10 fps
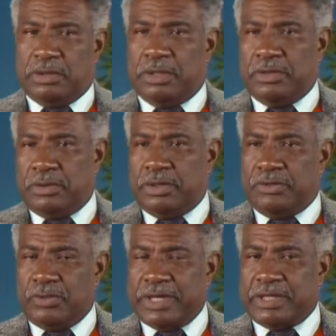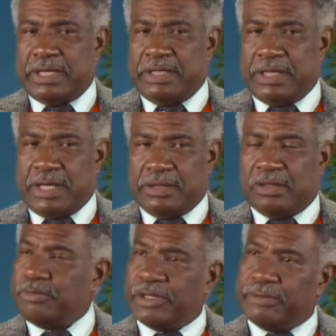and, and the way that I, I look
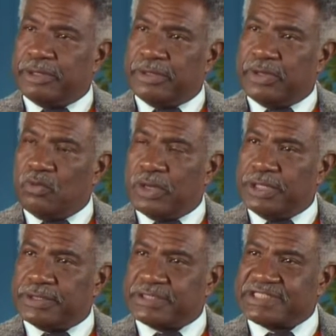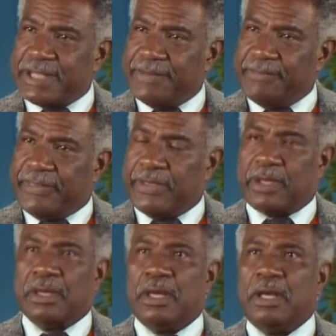upon the, they're one and the same
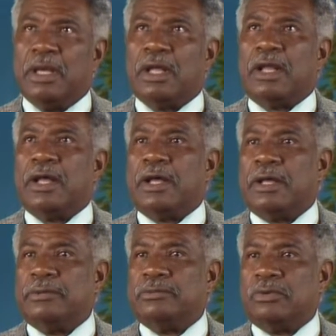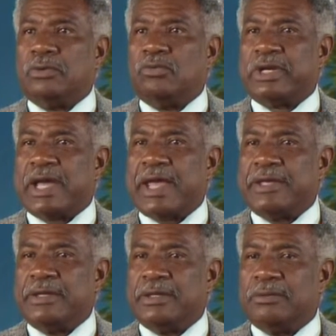thing. Uh, when
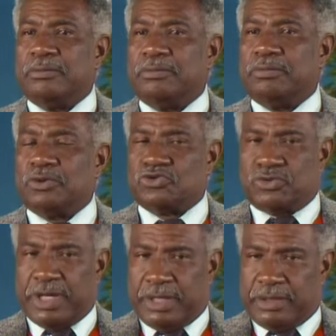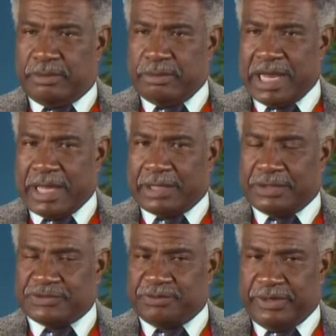I portray the black
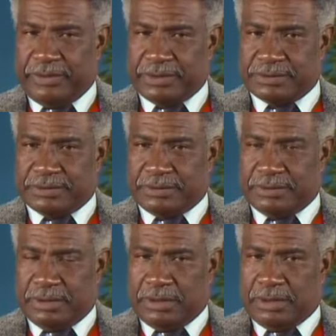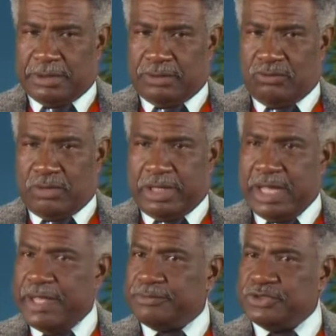experience, what
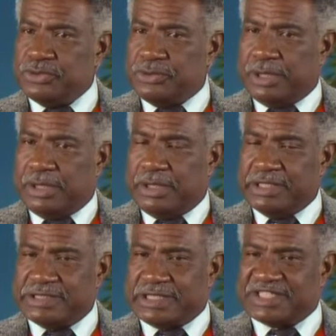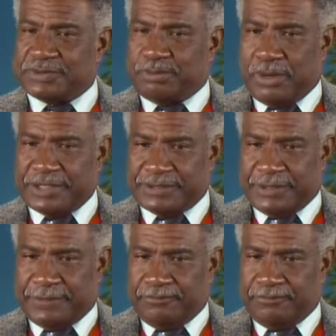I'm doing is expressing